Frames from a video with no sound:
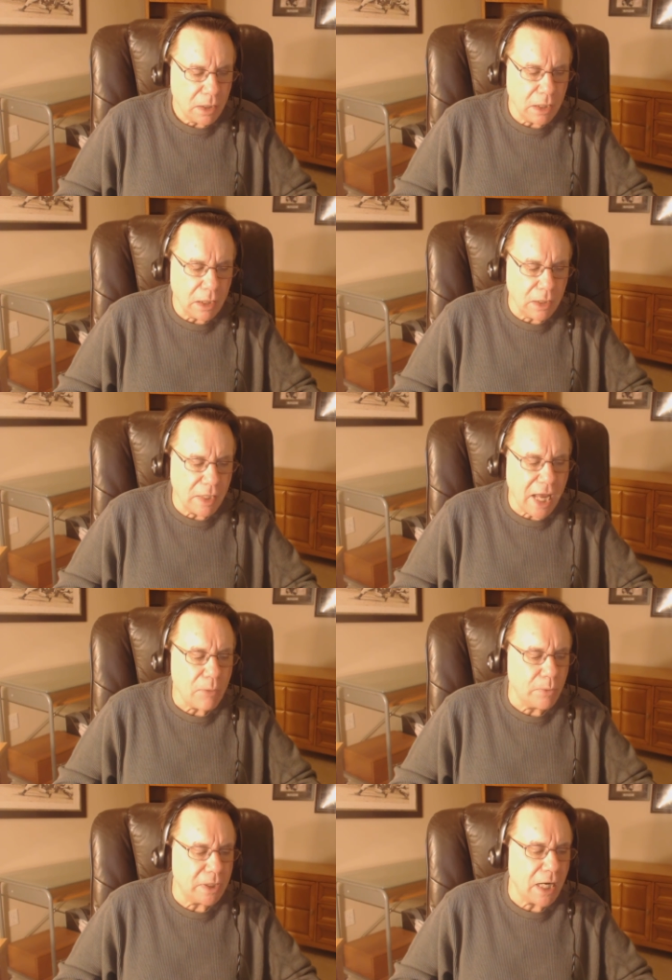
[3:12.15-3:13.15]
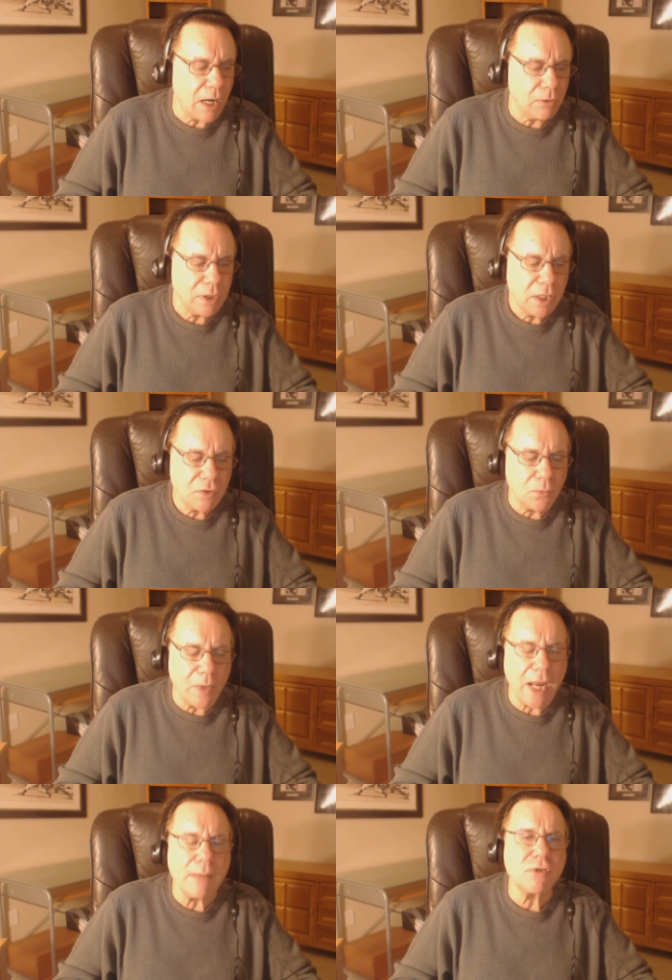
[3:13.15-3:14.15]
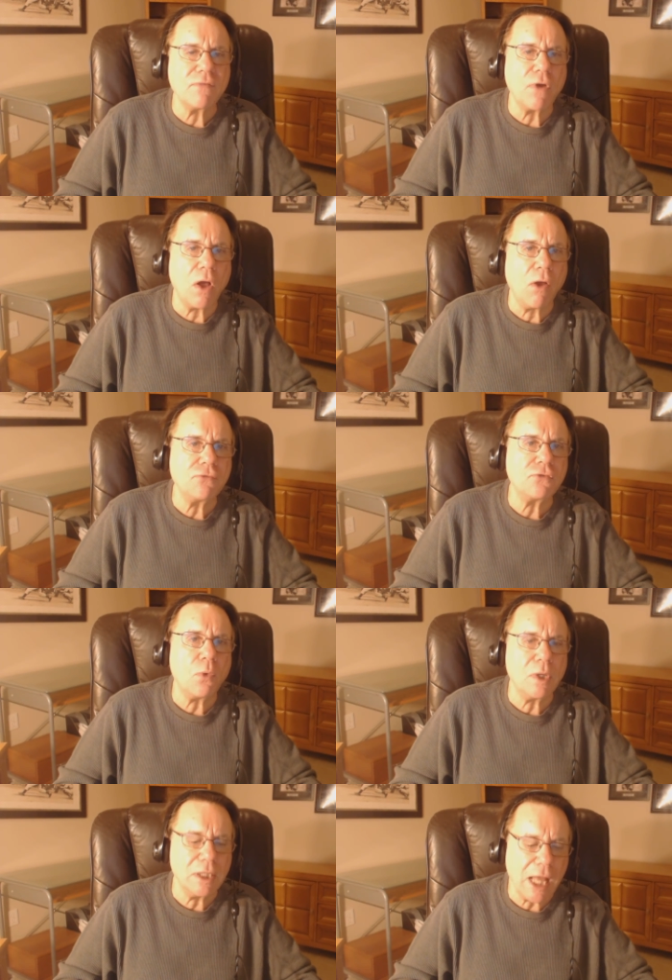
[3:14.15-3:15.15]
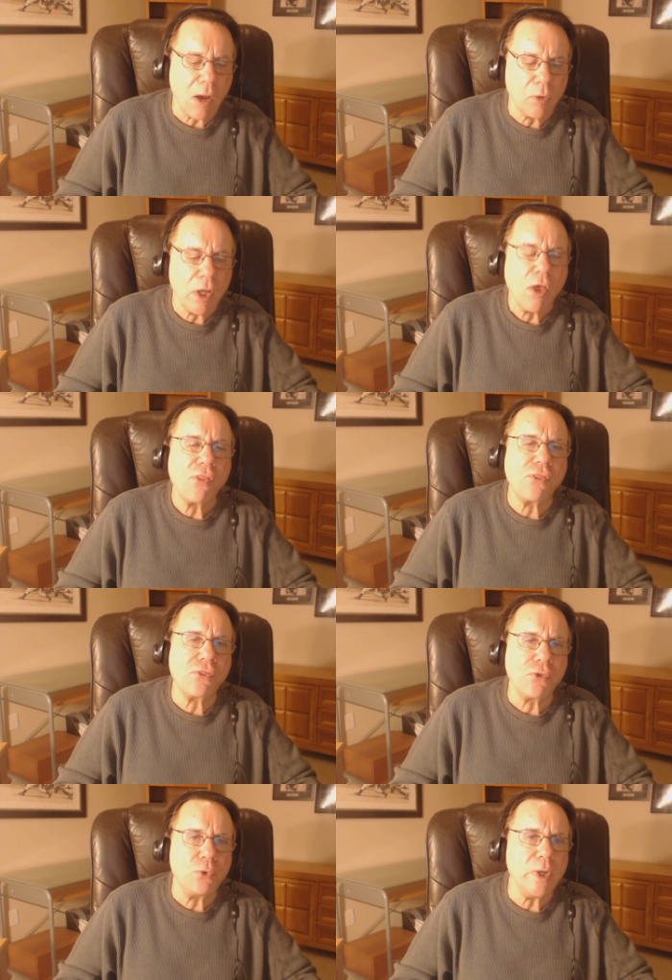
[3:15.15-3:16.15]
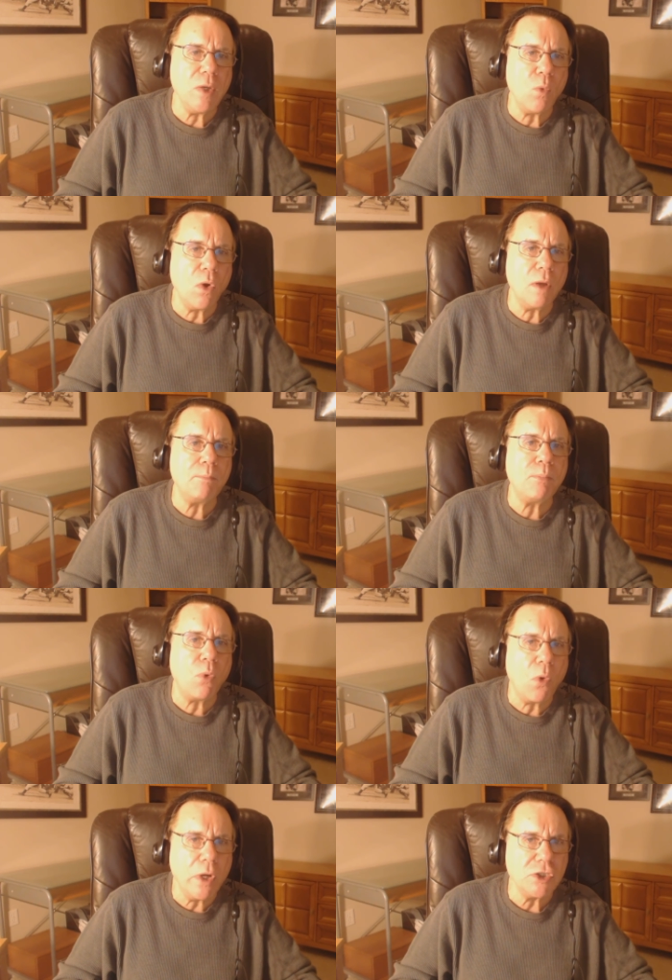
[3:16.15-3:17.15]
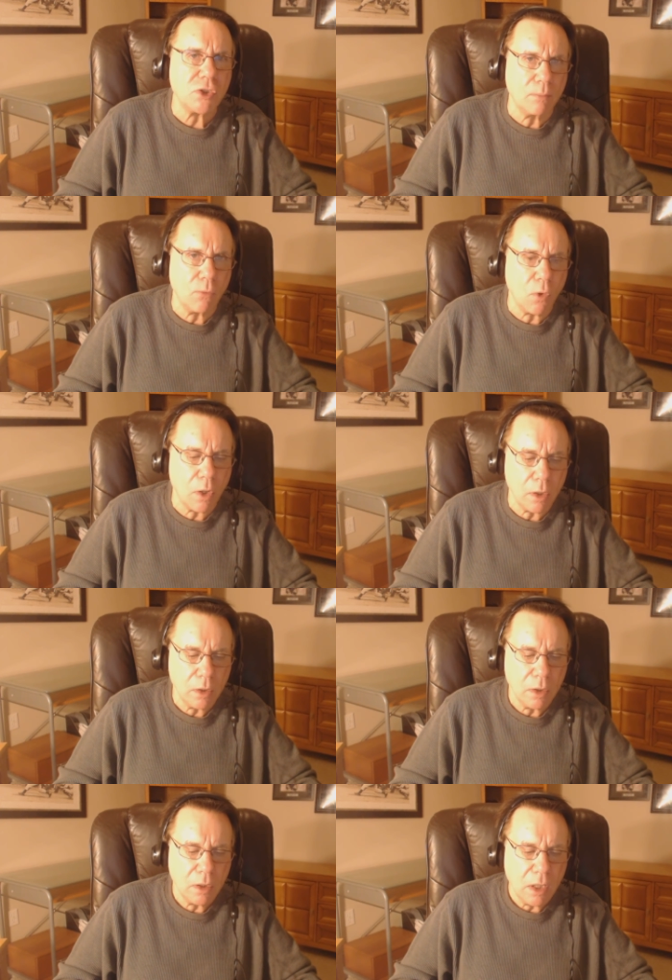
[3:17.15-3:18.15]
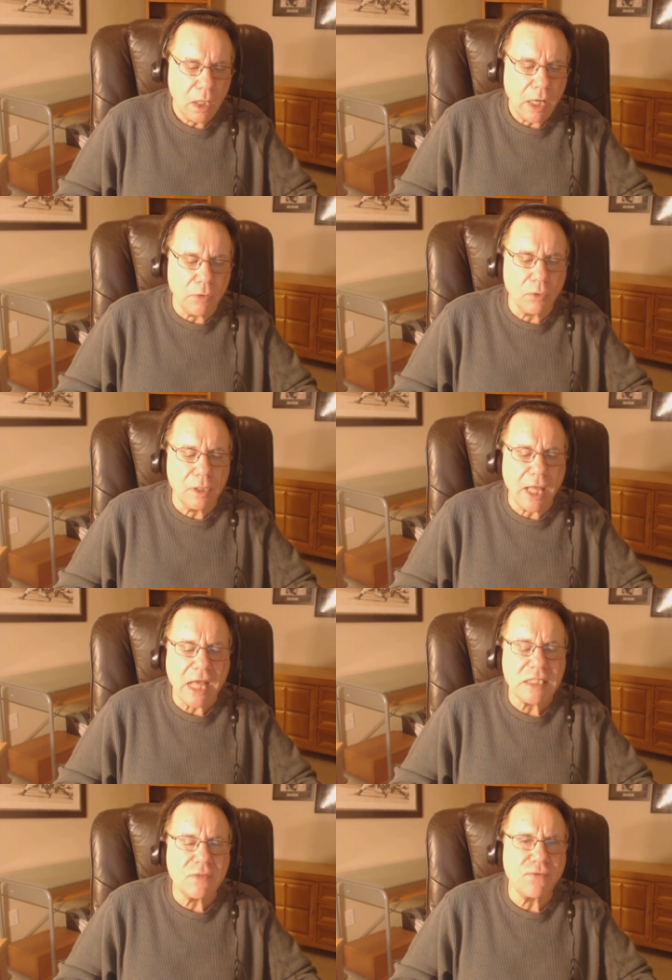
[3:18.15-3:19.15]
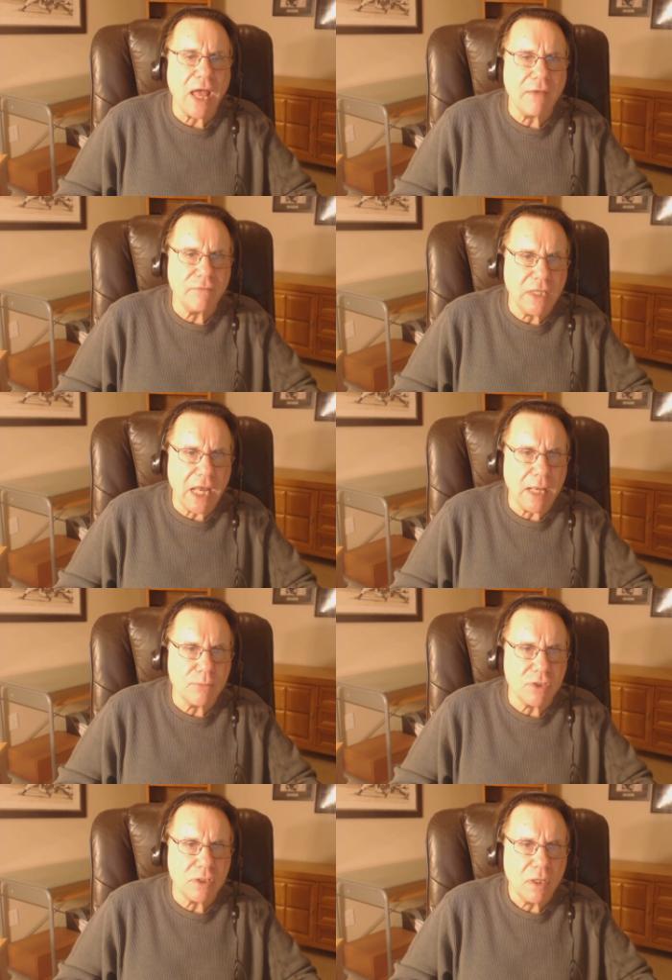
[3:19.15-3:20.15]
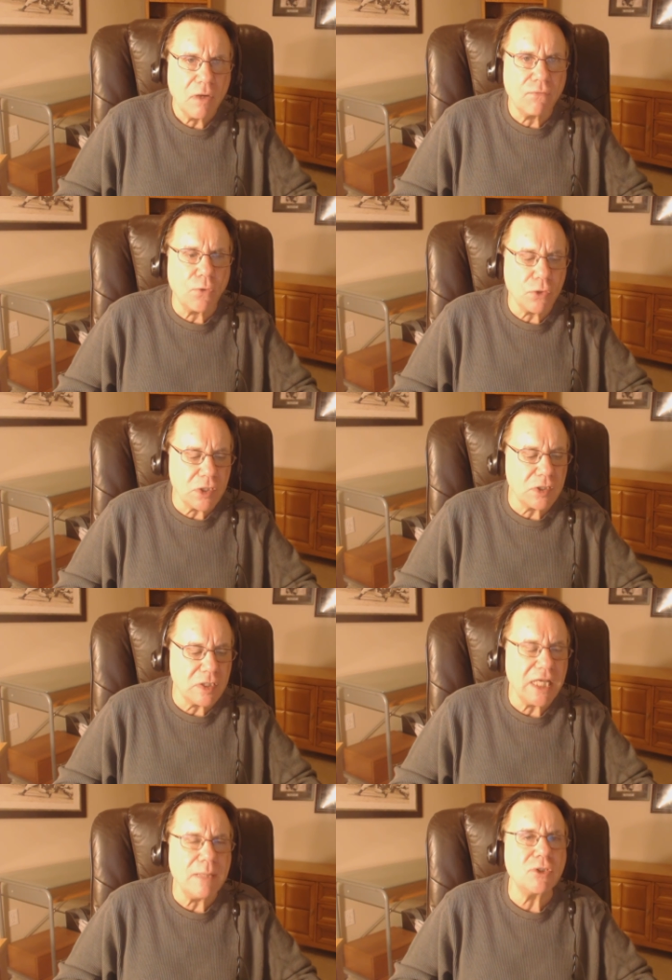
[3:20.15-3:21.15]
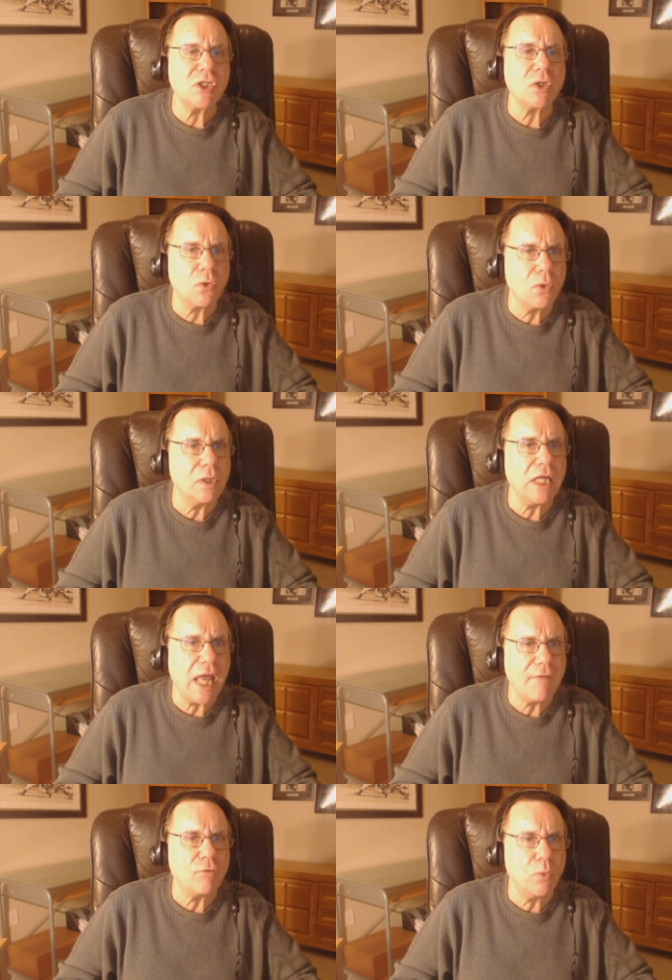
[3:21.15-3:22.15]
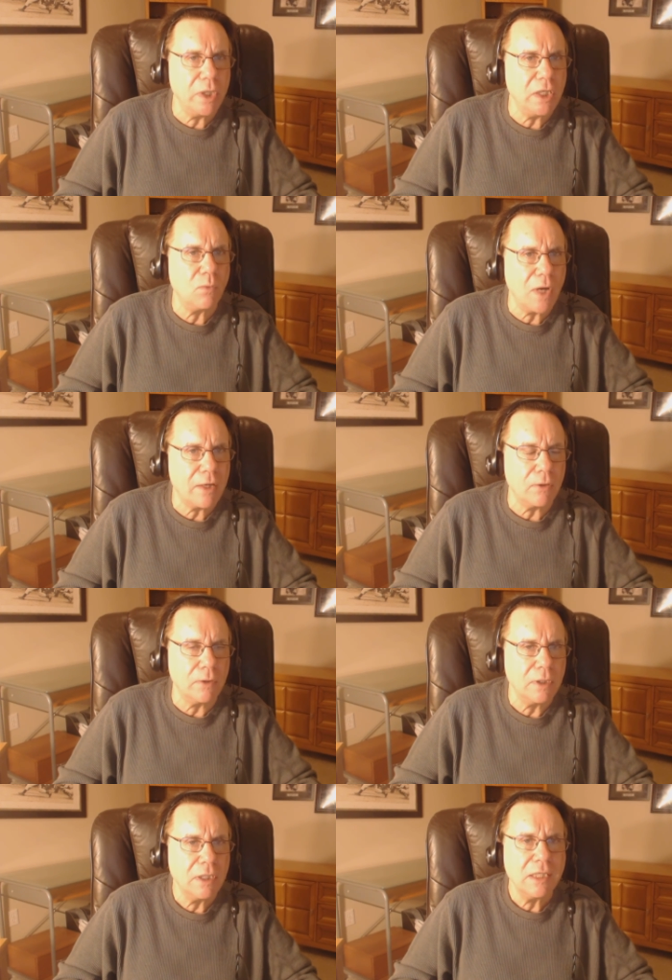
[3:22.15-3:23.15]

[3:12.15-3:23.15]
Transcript: in, in that regard, the Rams have also allowed 31 points or more in their last five games versus teams that currently have a winning record.